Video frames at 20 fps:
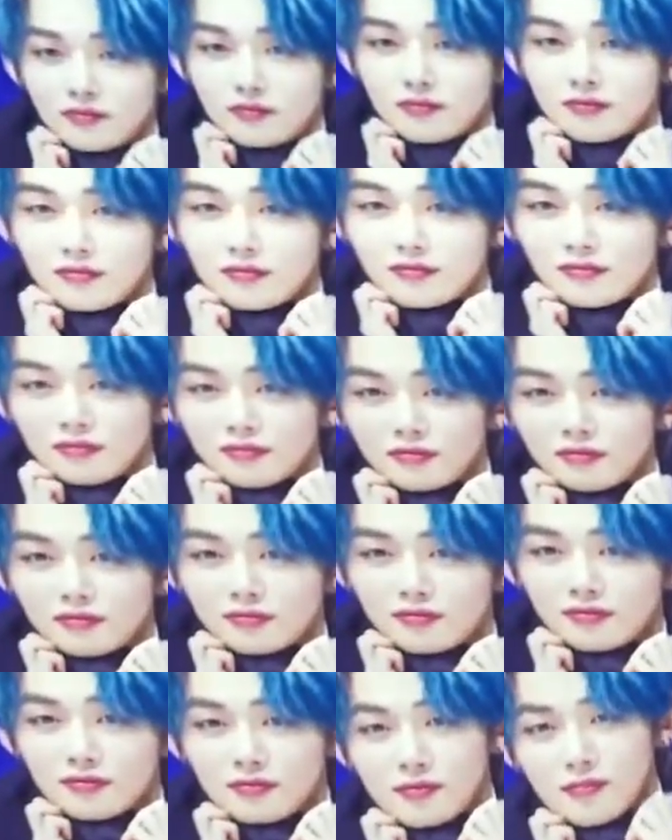collecting
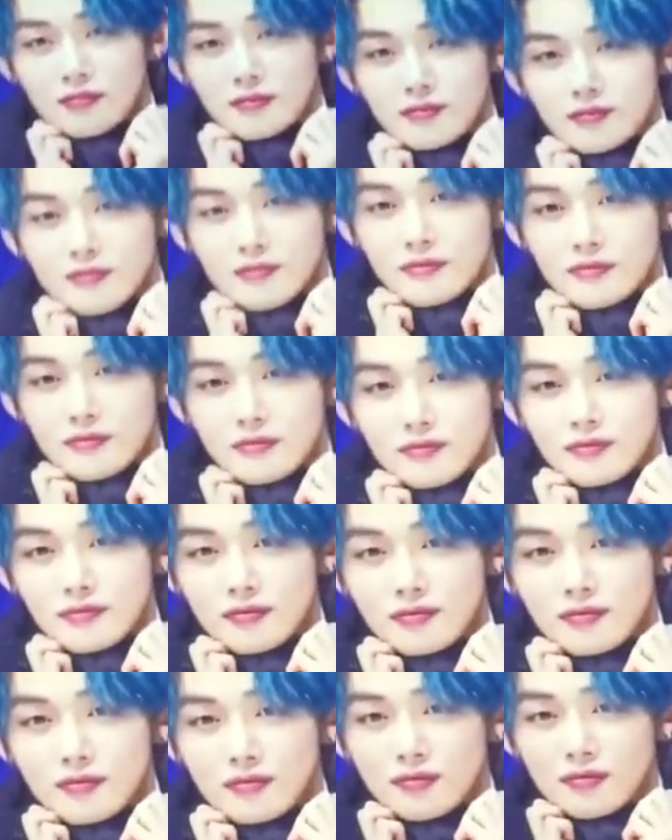OT4
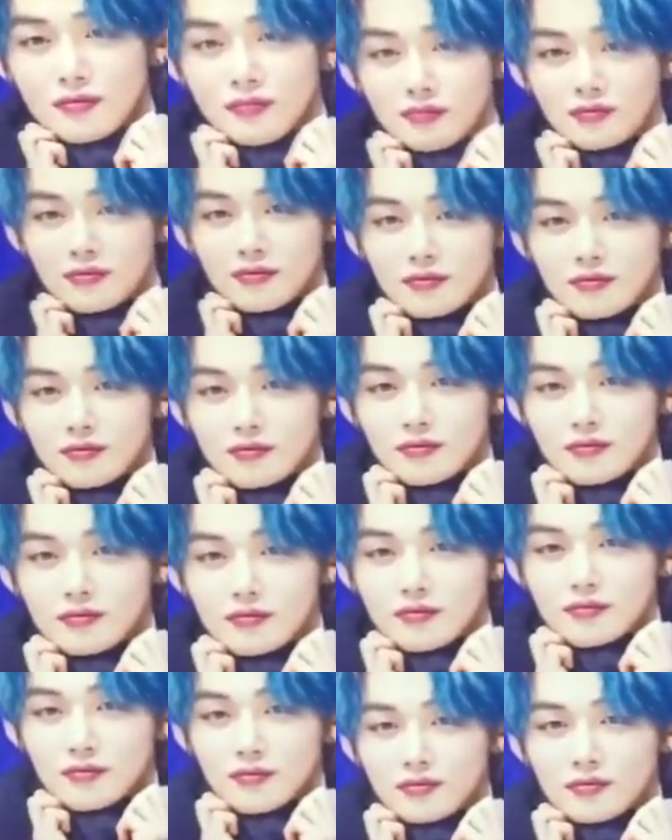as well.
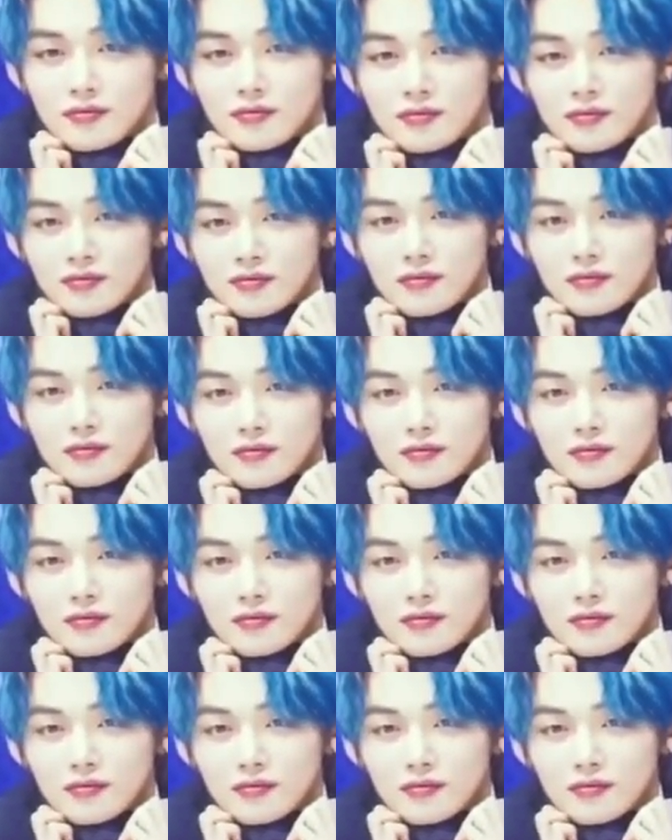I mean, OT5?